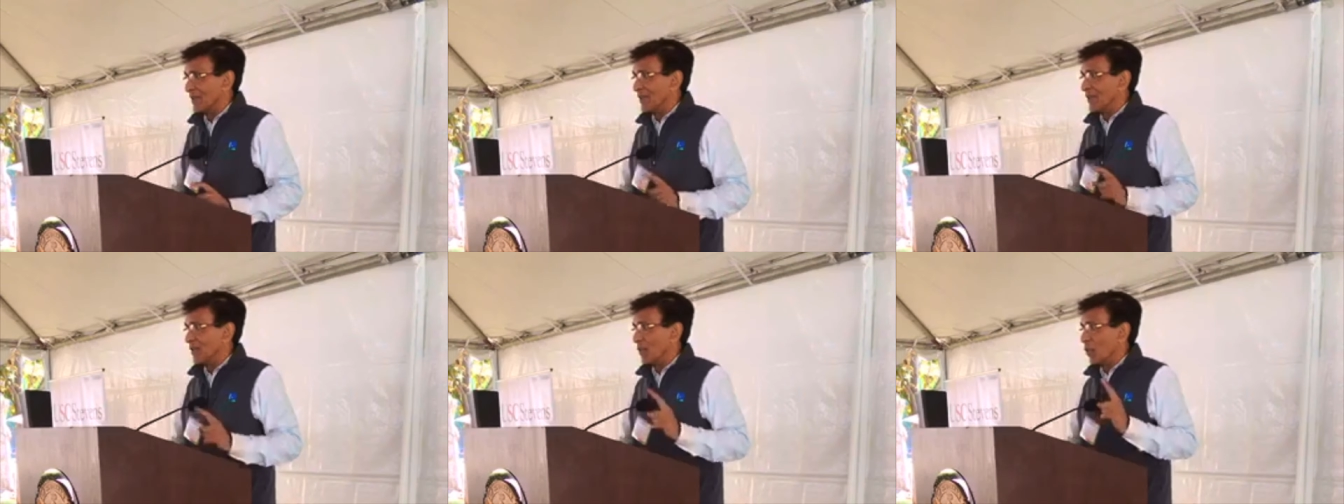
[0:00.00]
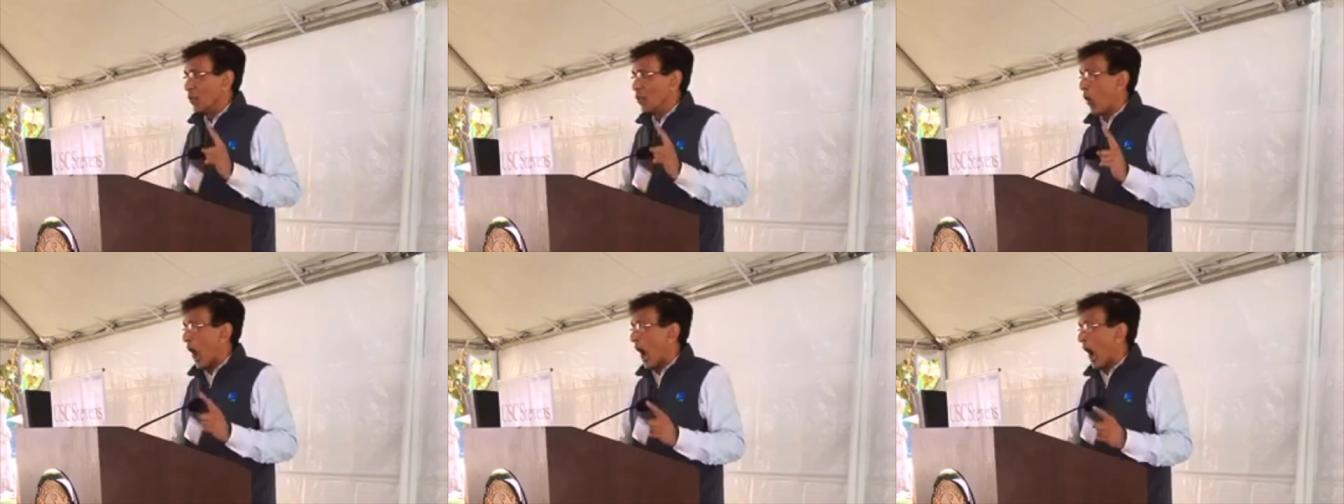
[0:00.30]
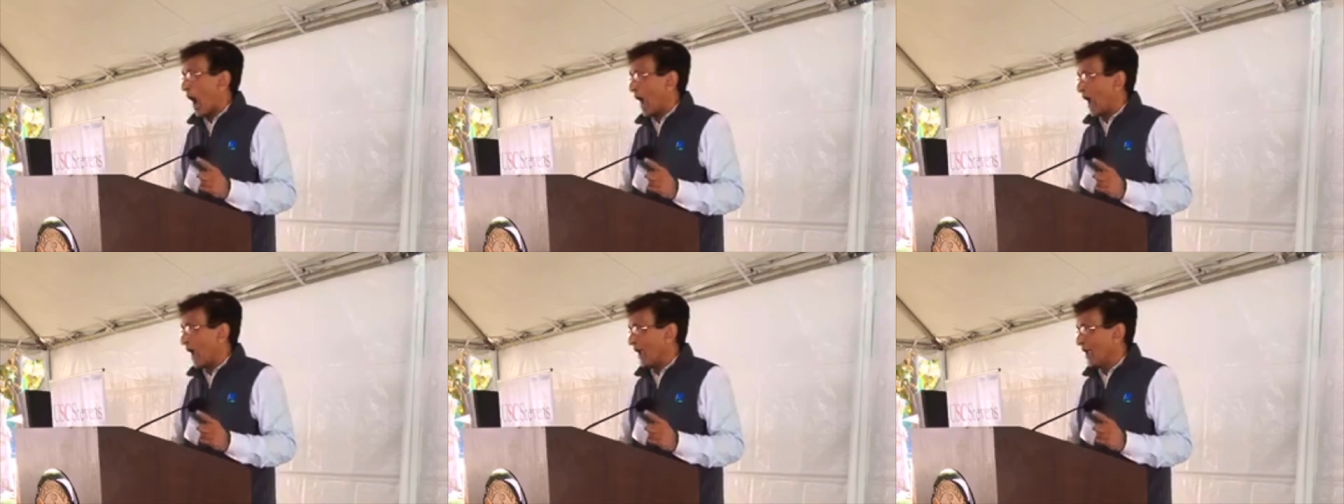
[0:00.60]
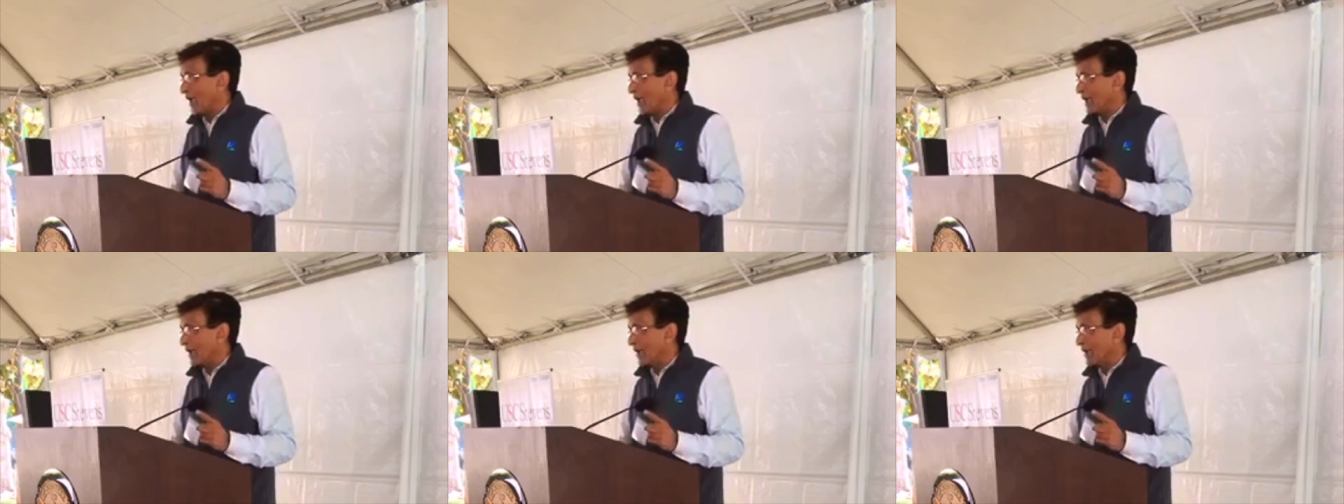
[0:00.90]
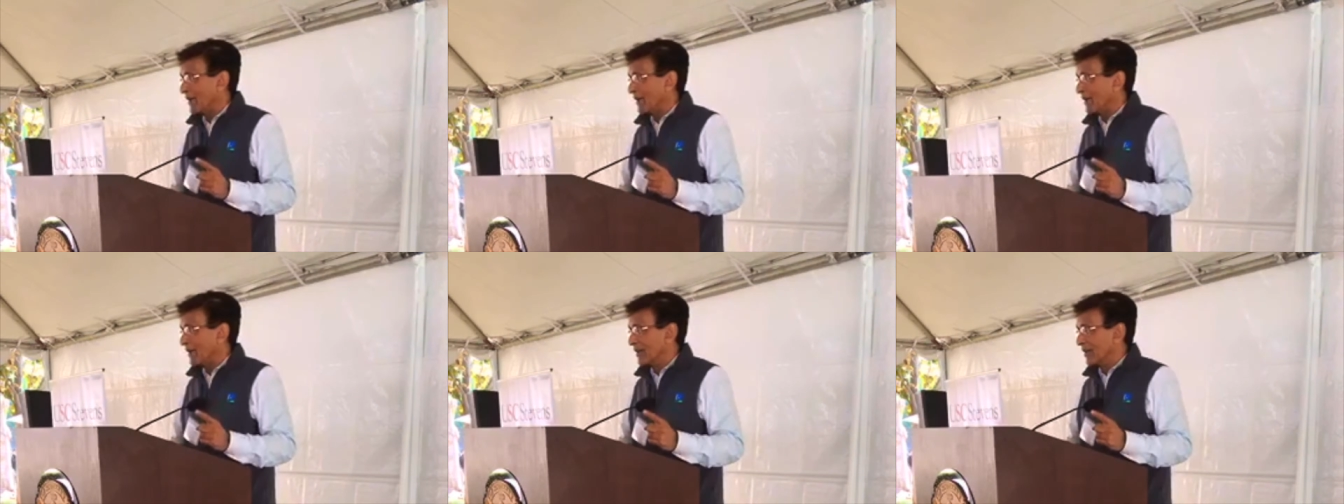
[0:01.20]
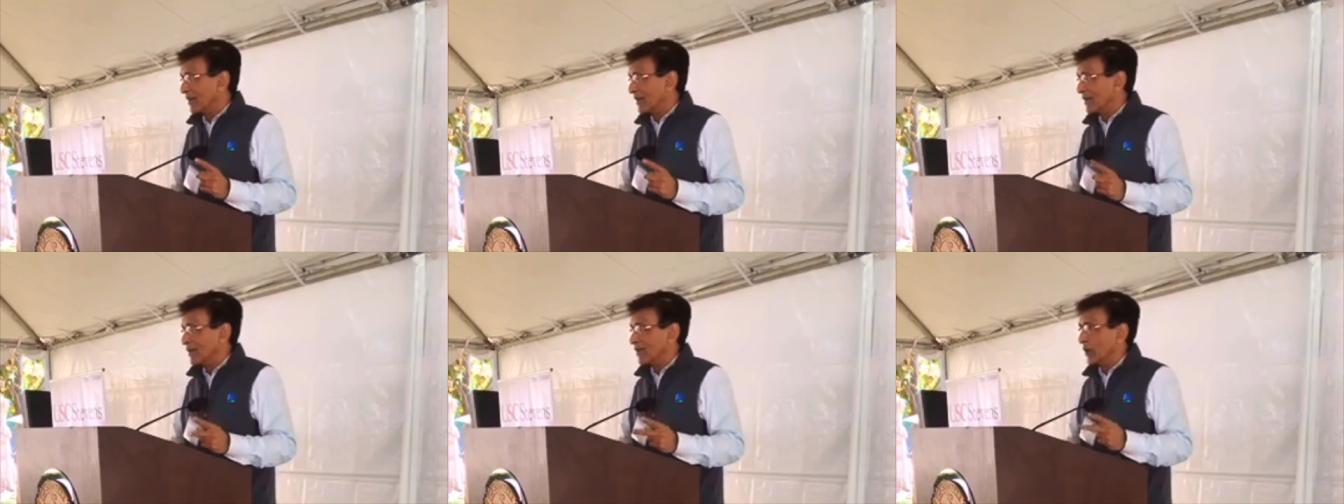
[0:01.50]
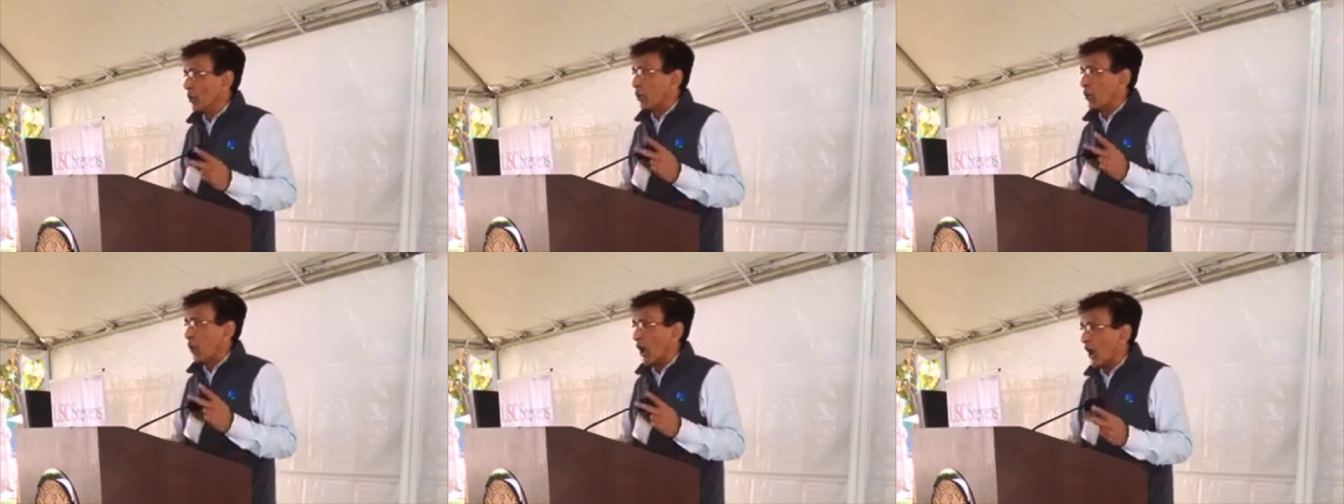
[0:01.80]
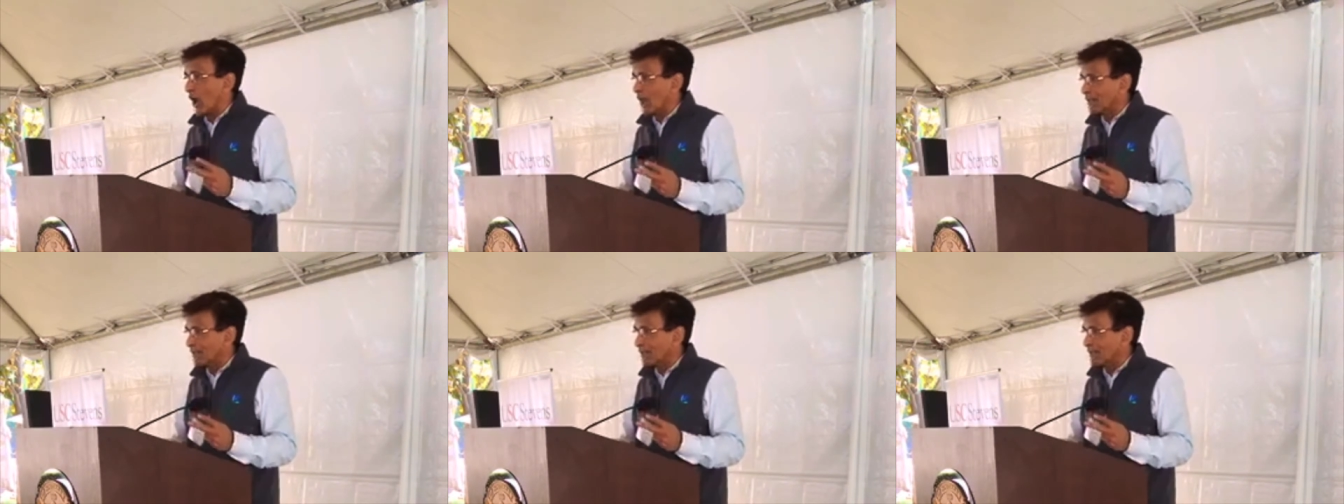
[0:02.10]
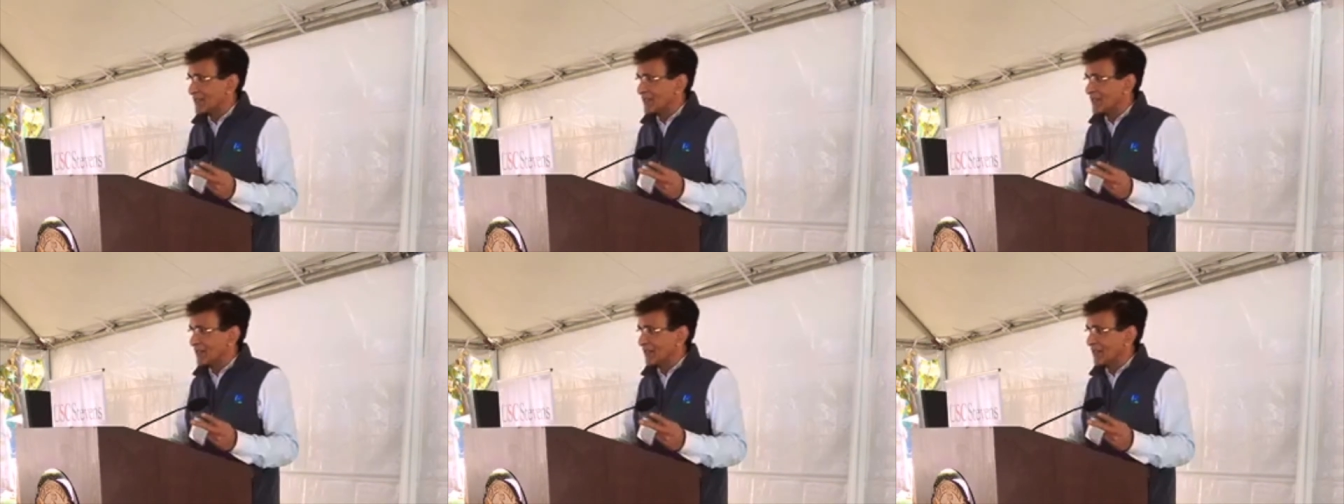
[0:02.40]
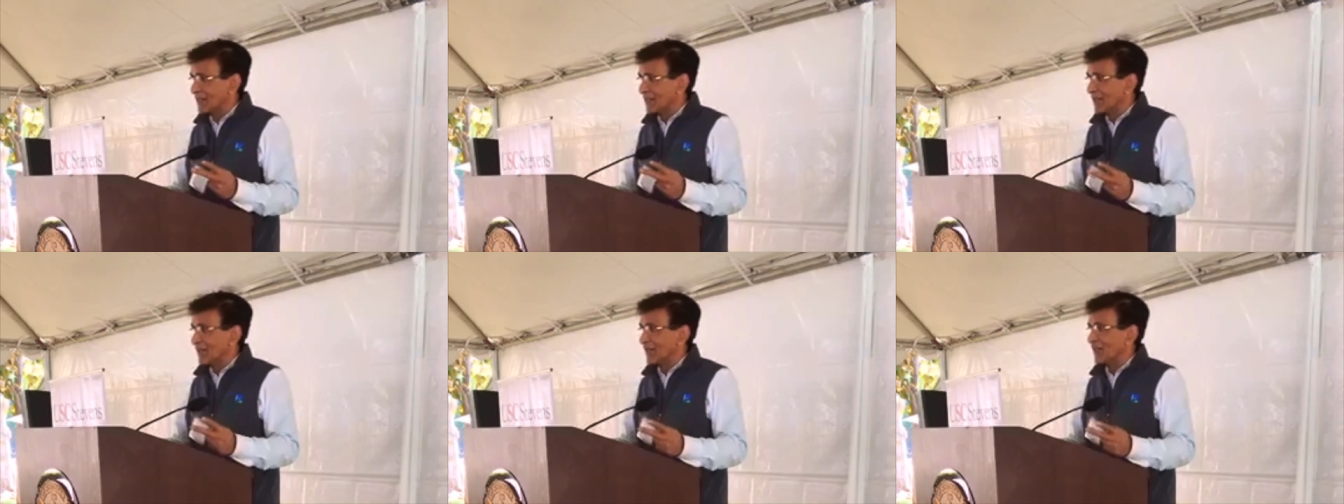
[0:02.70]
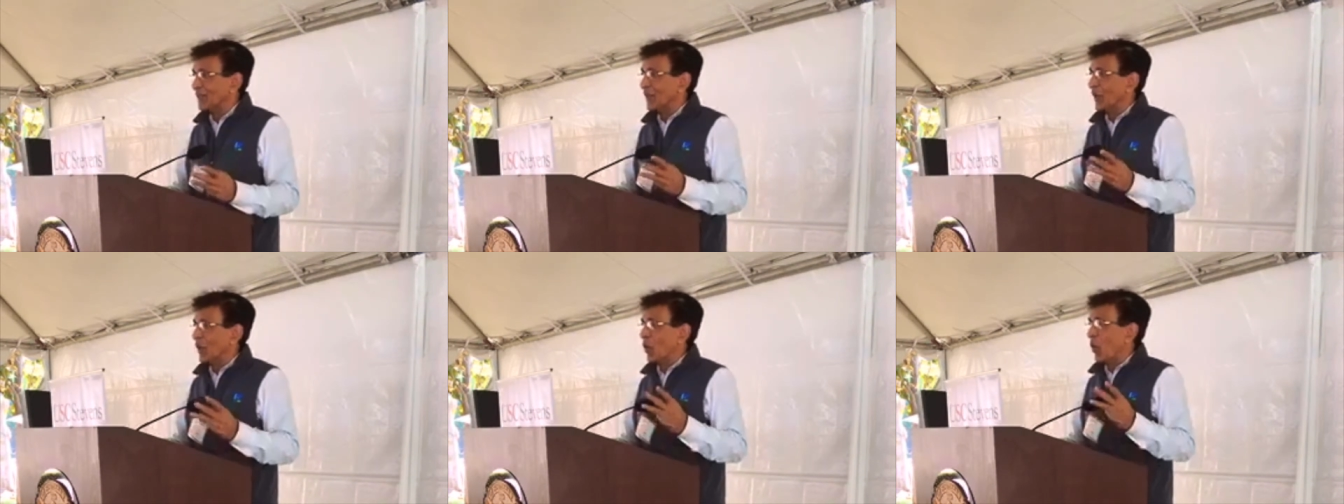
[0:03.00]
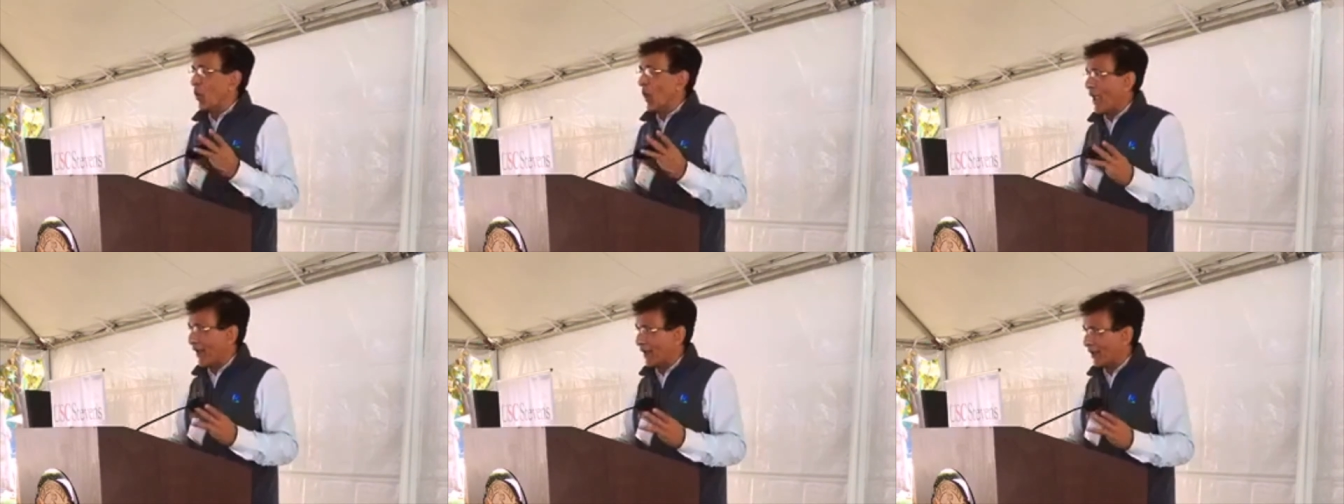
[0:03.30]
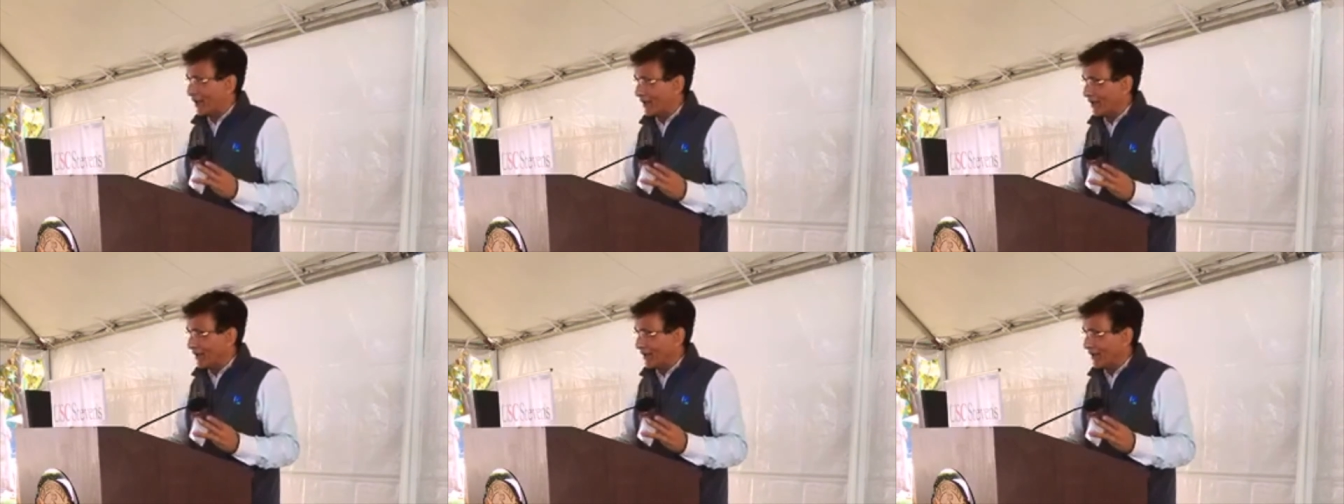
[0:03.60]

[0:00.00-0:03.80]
the why, the what, the when,